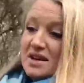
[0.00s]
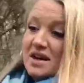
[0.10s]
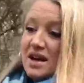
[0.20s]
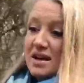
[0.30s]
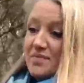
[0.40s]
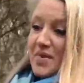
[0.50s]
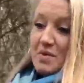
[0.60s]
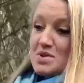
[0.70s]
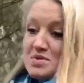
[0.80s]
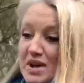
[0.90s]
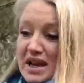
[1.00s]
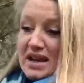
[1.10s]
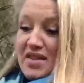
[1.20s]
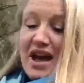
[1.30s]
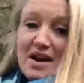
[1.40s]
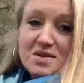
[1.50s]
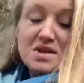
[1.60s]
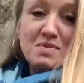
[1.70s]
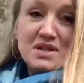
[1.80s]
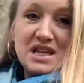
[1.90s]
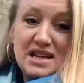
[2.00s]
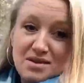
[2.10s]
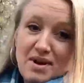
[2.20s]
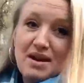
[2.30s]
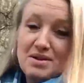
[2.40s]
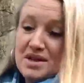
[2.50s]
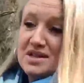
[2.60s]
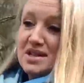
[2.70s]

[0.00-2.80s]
there wasn't really another house to be seen around us,